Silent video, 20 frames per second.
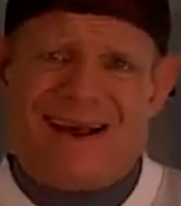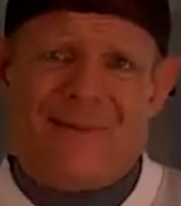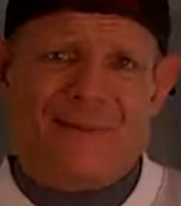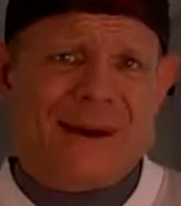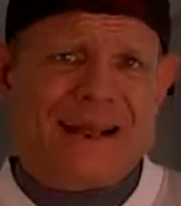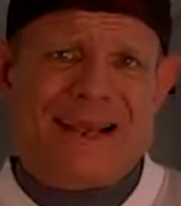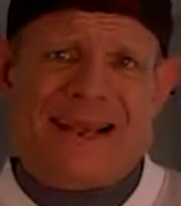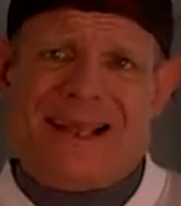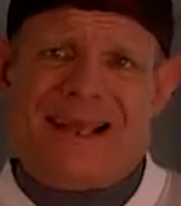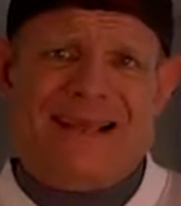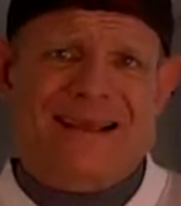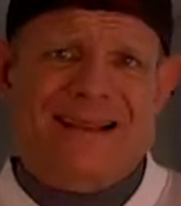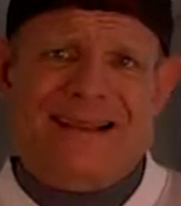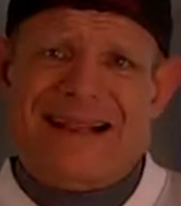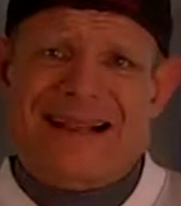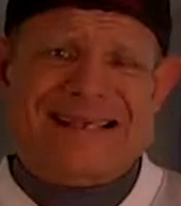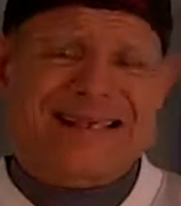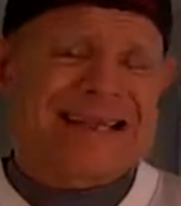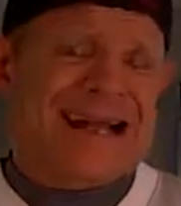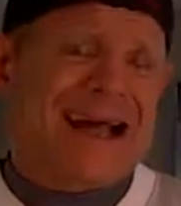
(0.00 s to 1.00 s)
my nigga,
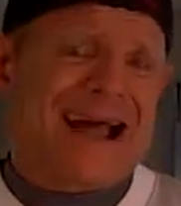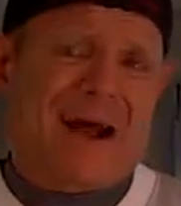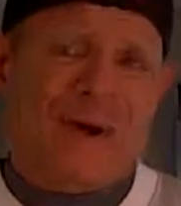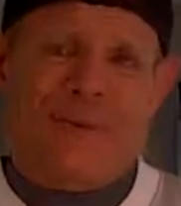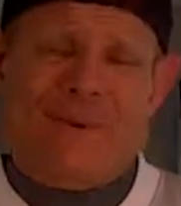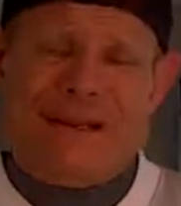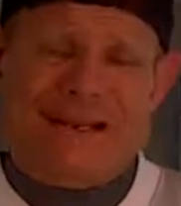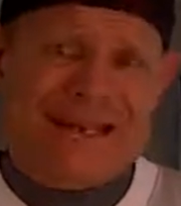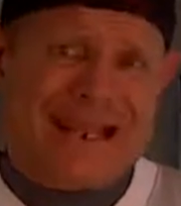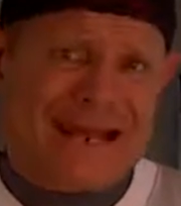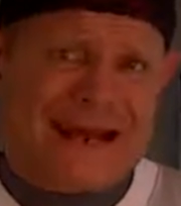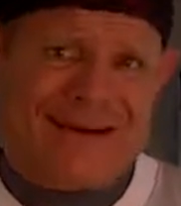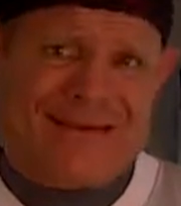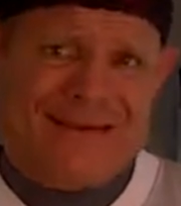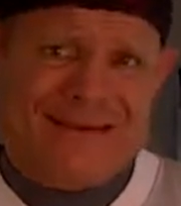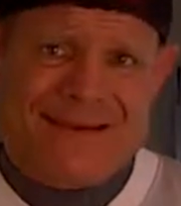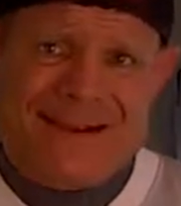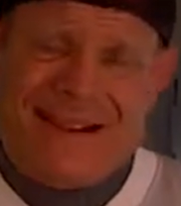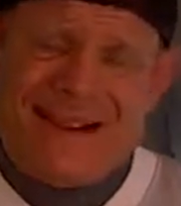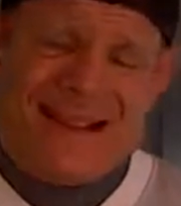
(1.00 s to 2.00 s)
that's not how it went down.
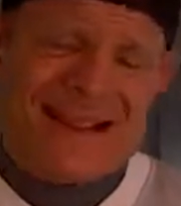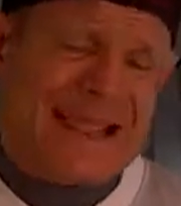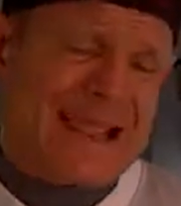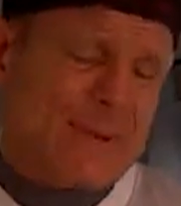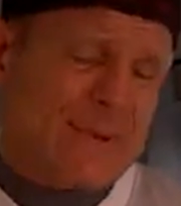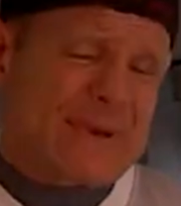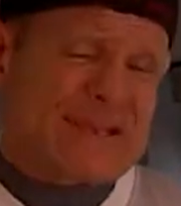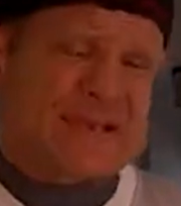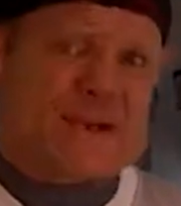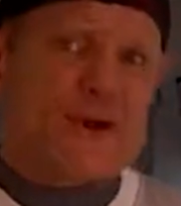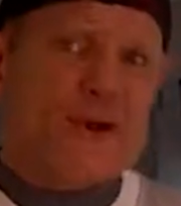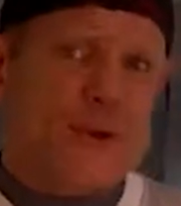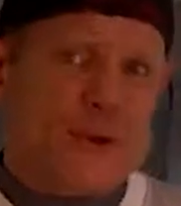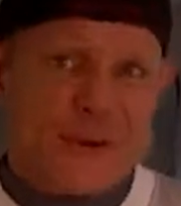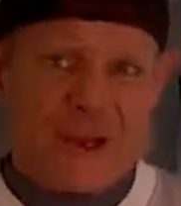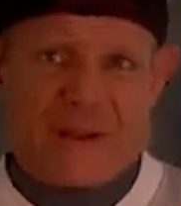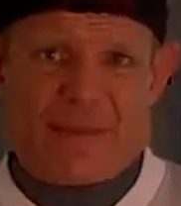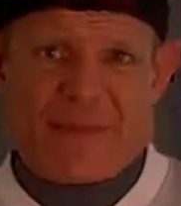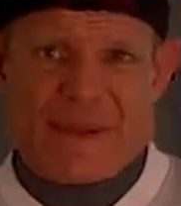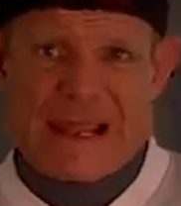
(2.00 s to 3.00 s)
He wasn't
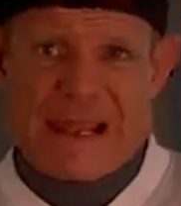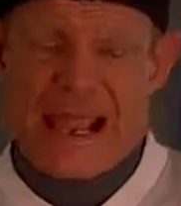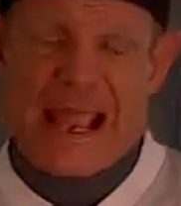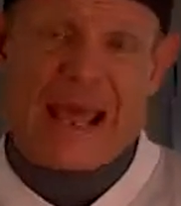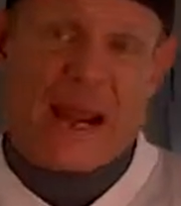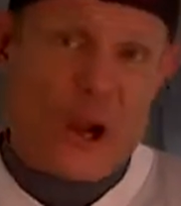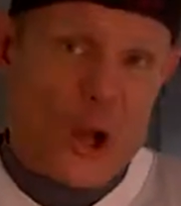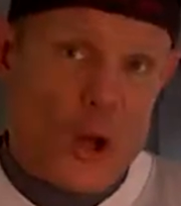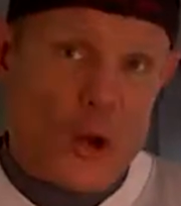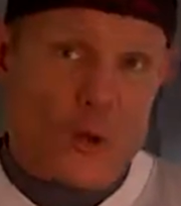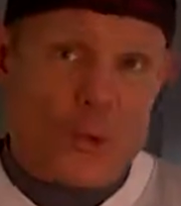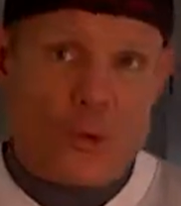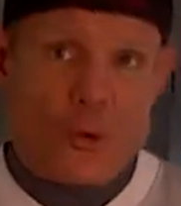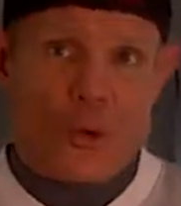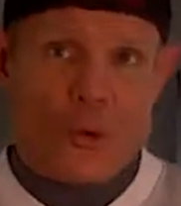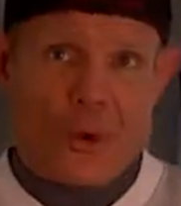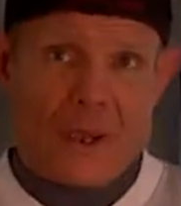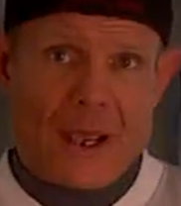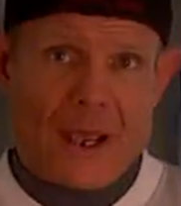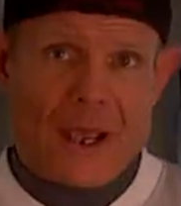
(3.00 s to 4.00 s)
hurting me at all,
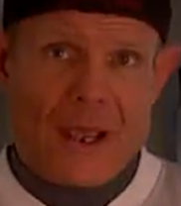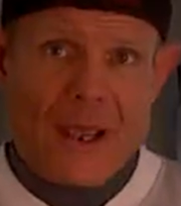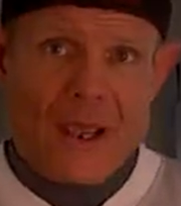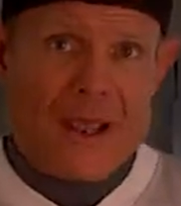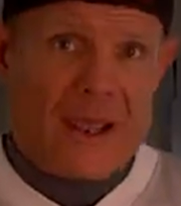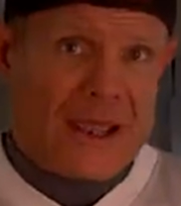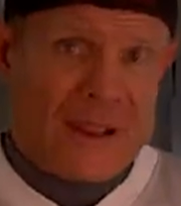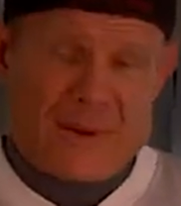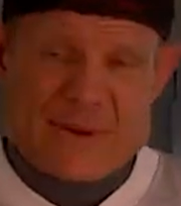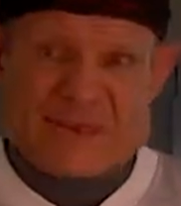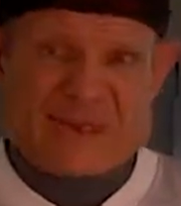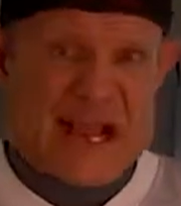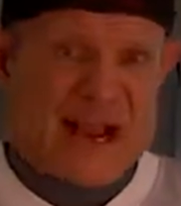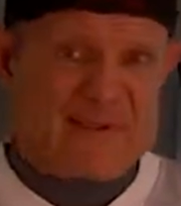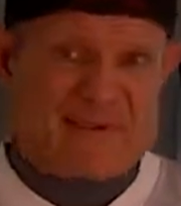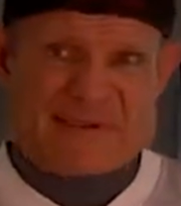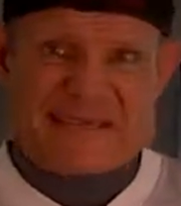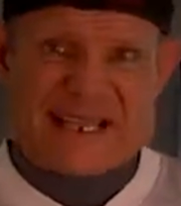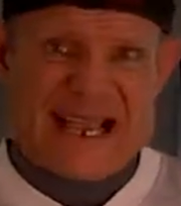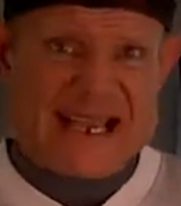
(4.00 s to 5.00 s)
okay? It was
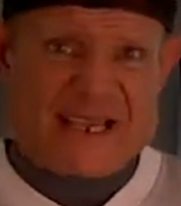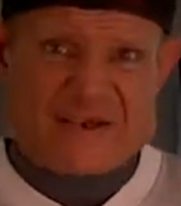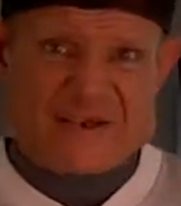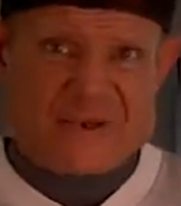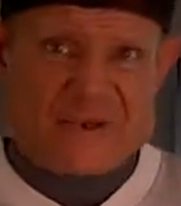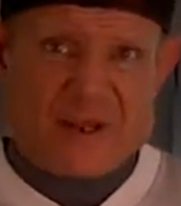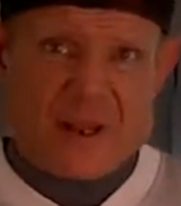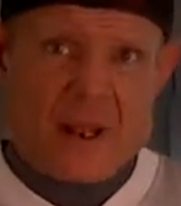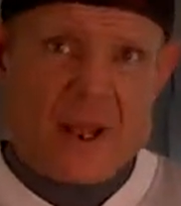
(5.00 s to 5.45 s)
conversation.